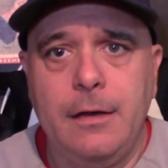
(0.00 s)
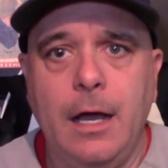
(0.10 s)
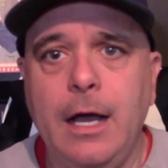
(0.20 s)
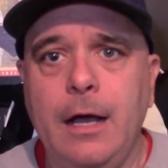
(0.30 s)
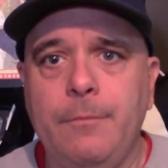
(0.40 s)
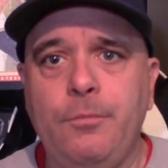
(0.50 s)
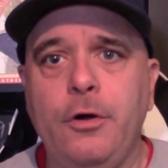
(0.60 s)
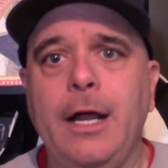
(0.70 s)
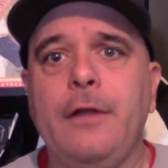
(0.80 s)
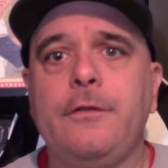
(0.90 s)

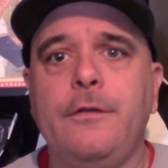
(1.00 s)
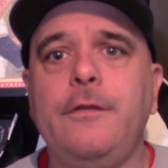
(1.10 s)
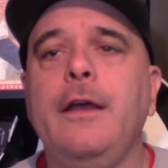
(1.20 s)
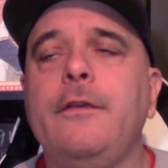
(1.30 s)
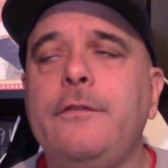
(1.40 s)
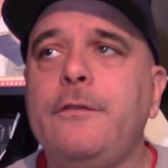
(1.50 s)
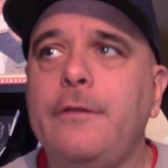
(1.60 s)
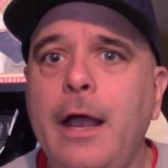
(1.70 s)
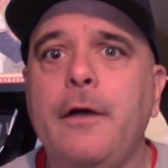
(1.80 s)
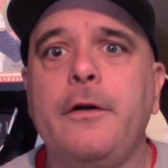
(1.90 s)
Putouts,
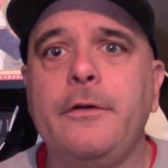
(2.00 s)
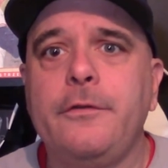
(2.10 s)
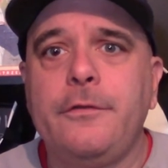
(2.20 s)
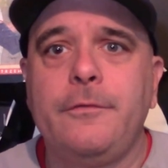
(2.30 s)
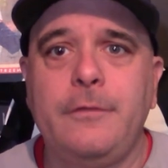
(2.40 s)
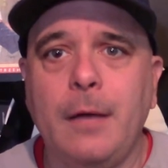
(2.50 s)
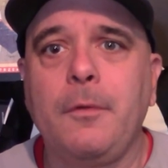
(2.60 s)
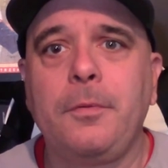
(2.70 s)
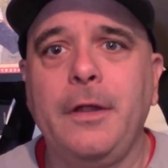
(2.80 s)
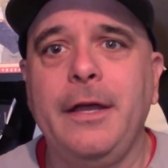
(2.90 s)
assists, errors,
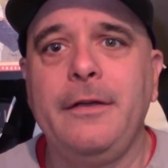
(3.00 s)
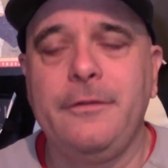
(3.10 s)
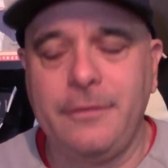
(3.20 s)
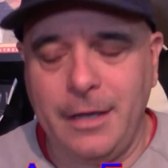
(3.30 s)
double plays,